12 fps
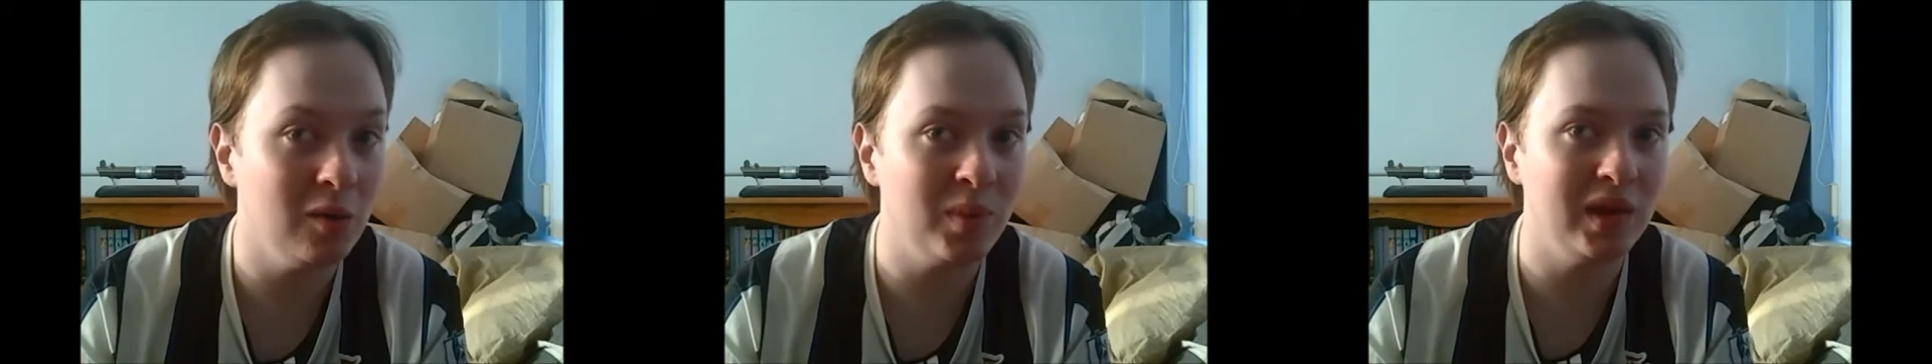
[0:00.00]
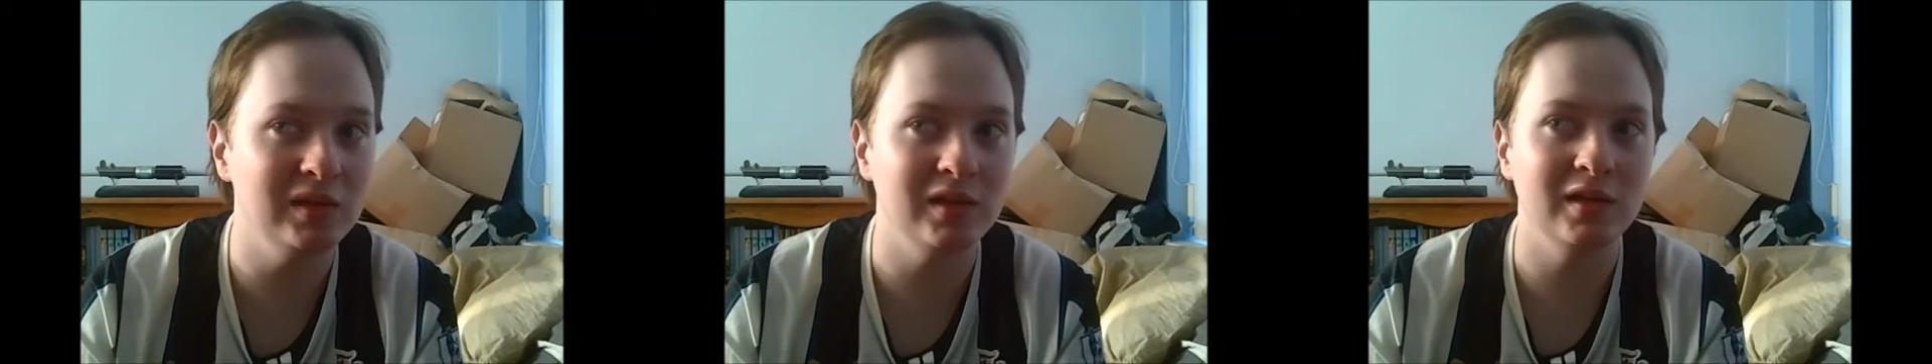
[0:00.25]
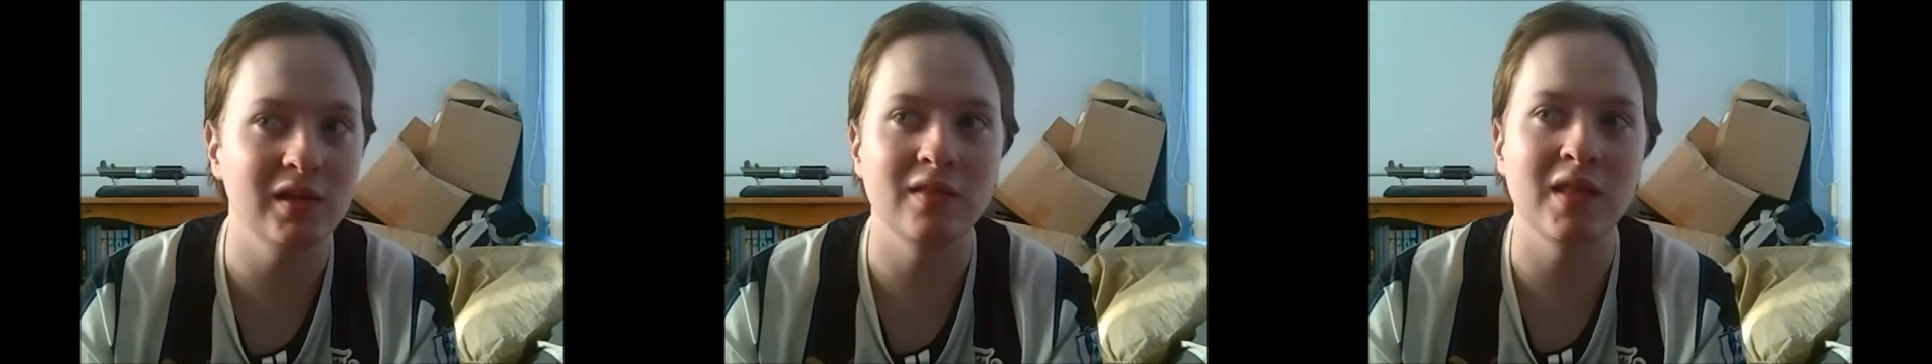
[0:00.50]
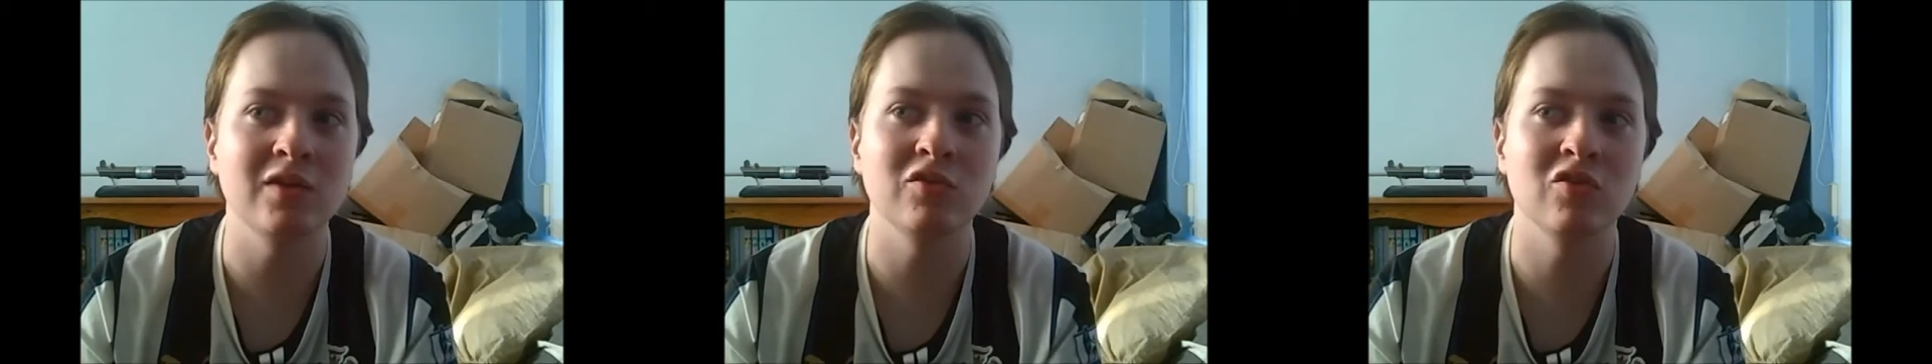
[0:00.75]
opinion
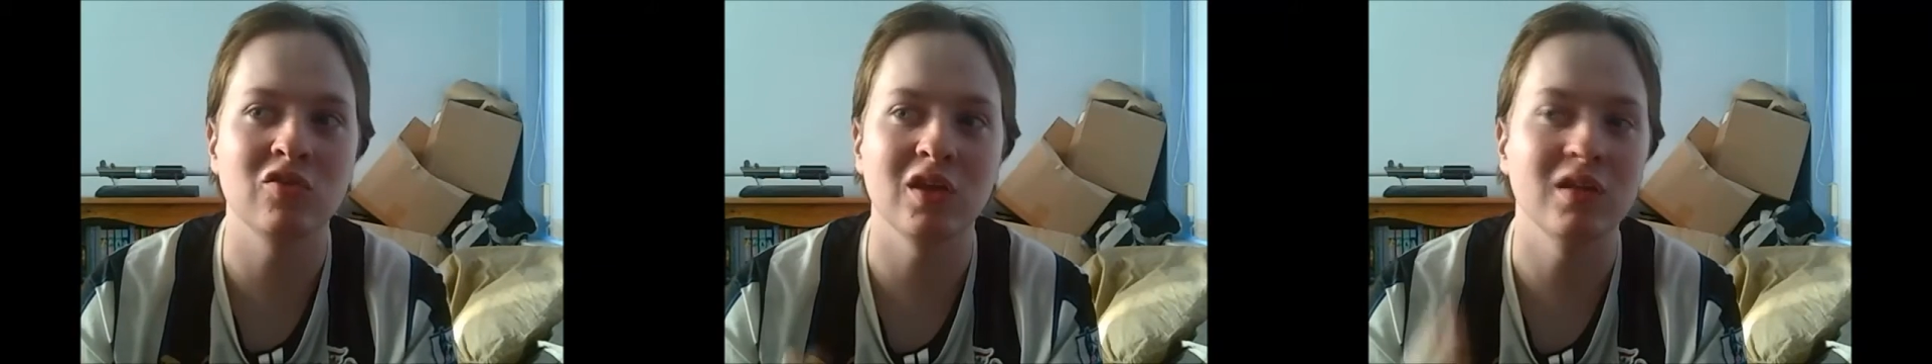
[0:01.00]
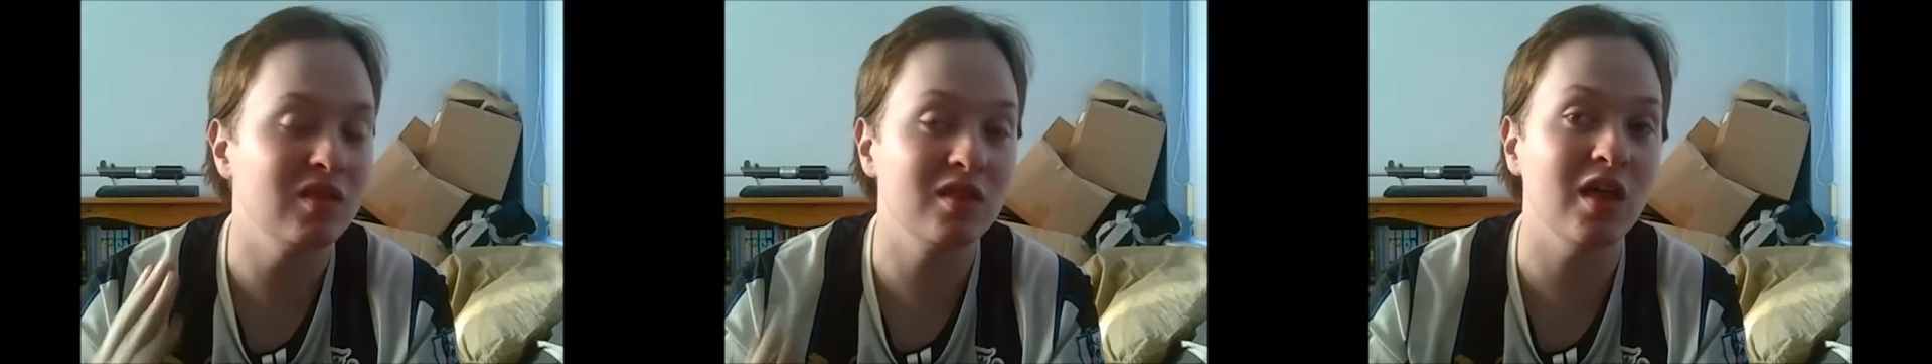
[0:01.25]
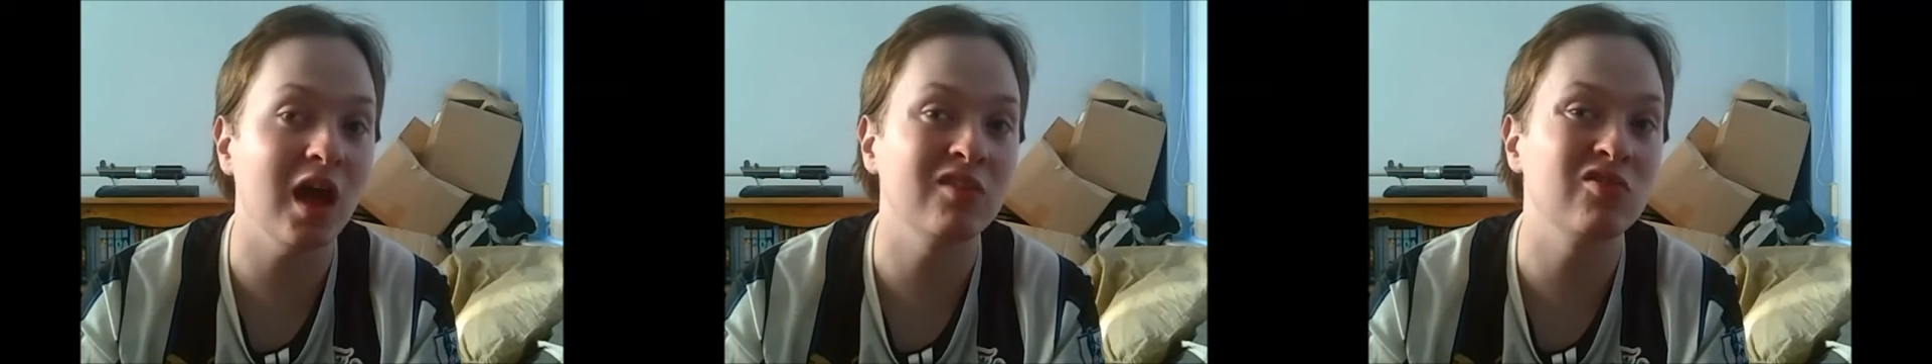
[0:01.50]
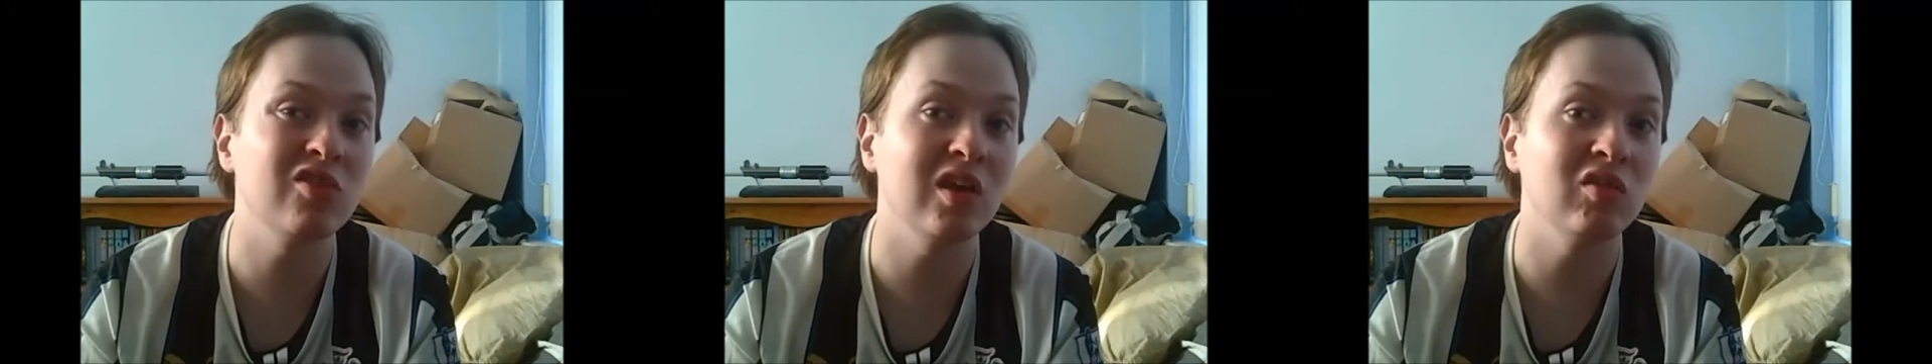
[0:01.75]
and then just saying
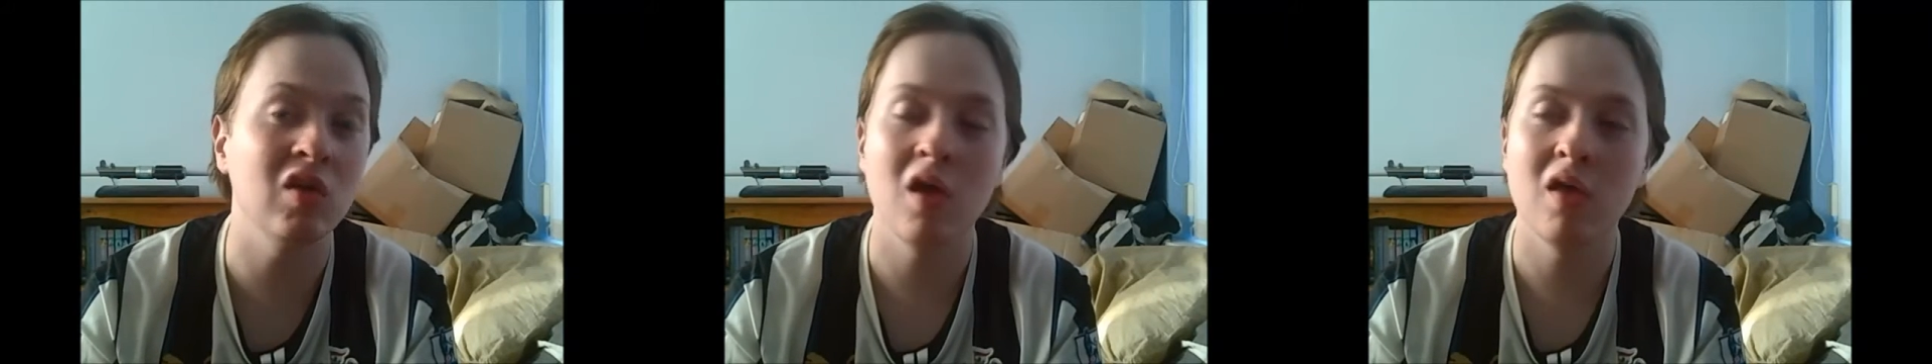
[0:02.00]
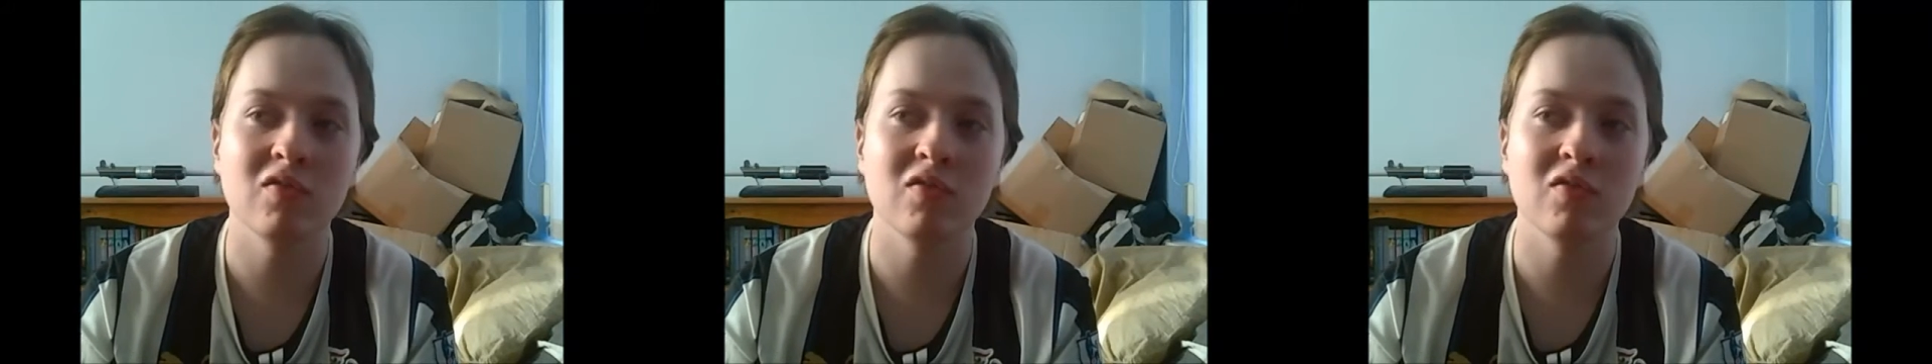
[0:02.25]
that's it.